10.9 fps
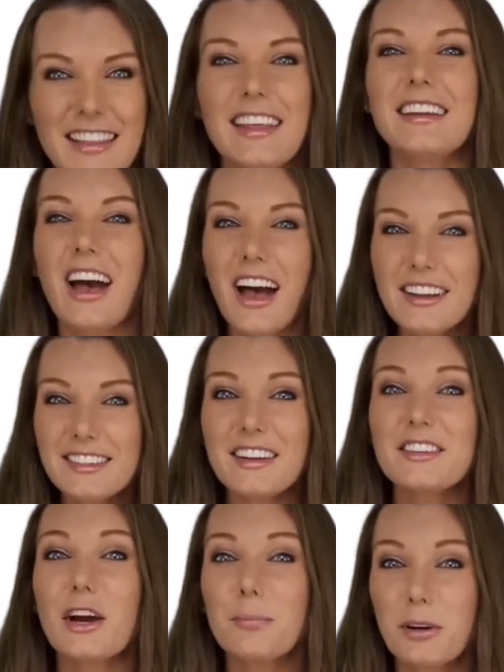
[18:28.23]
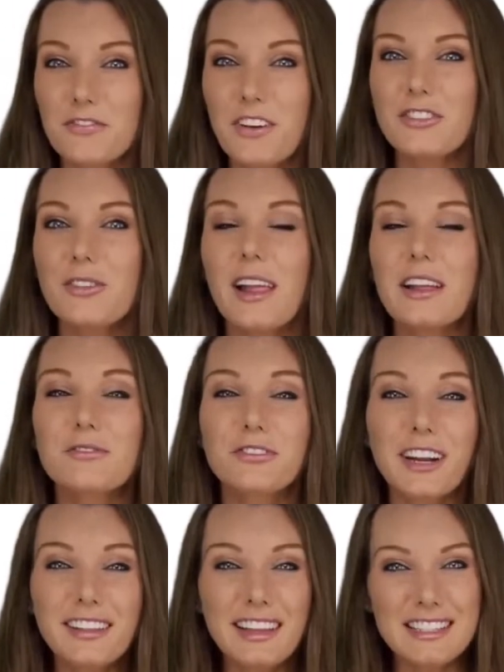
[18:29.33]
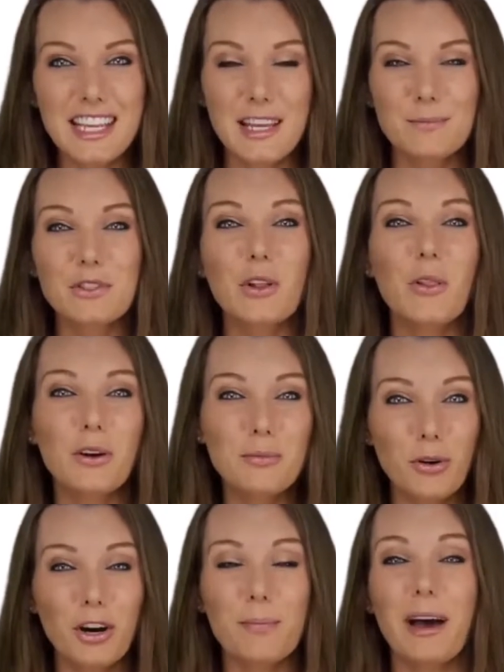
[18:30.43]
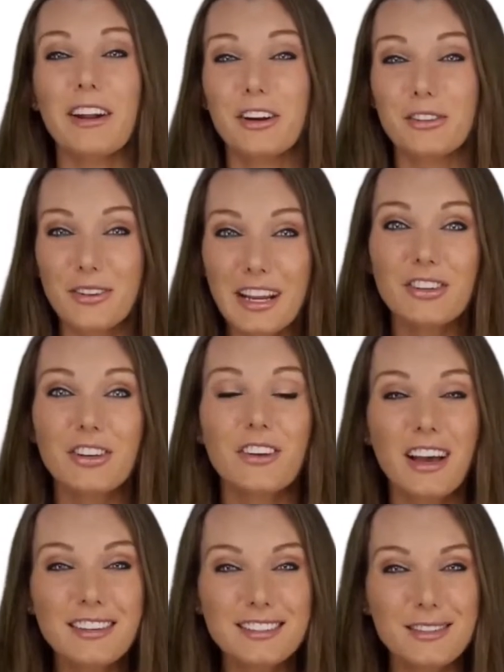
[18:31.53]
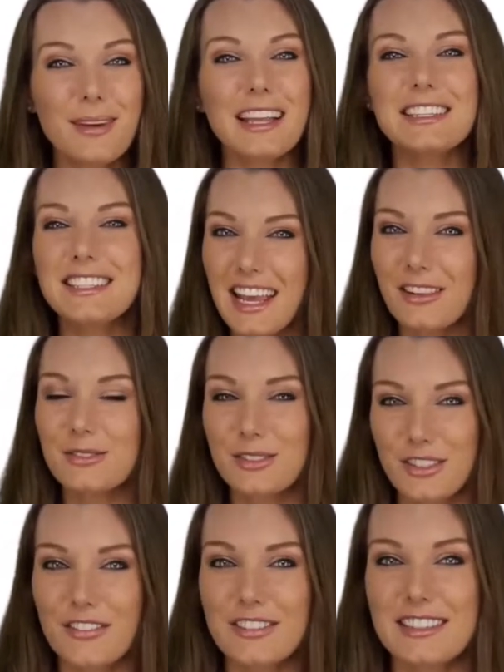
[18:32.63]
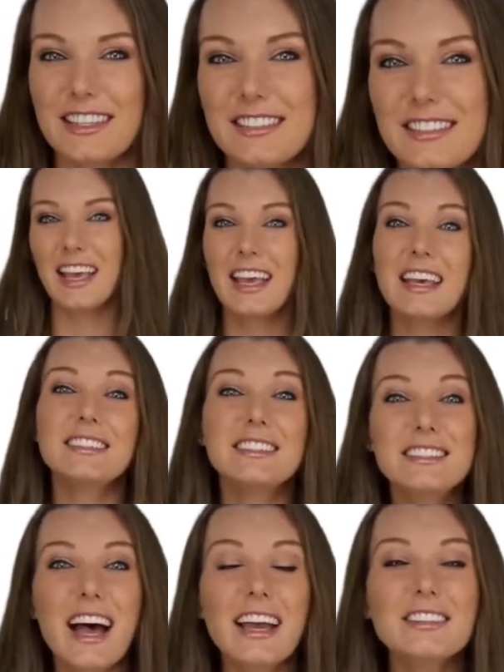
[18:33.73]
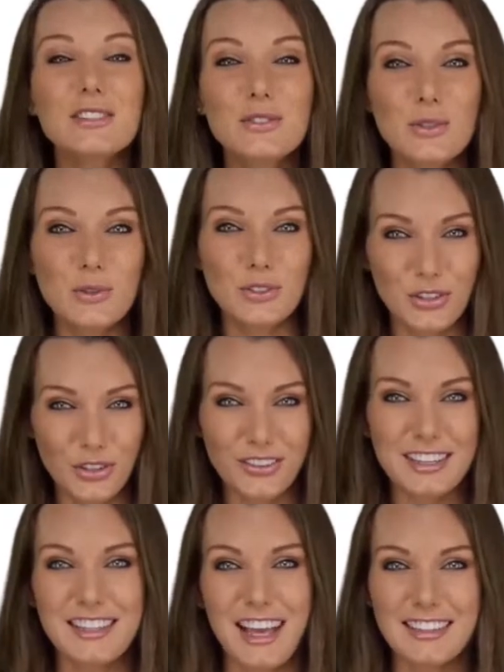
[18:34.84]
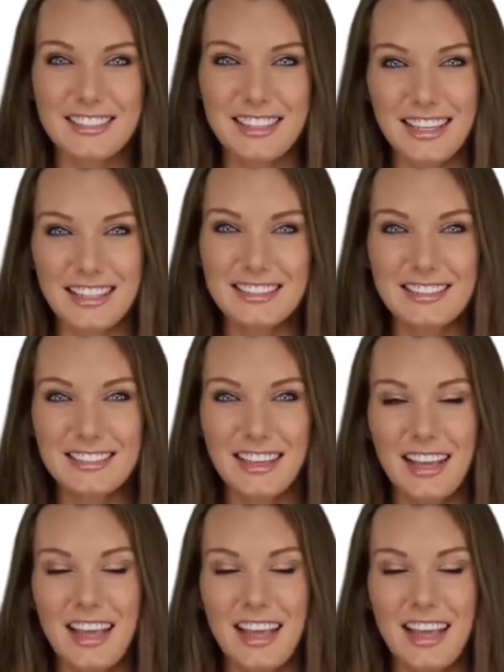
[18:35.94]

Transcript: Then contact our professional and friendly team to learn more about our range of custom and tailored services designed to suit your exact needs.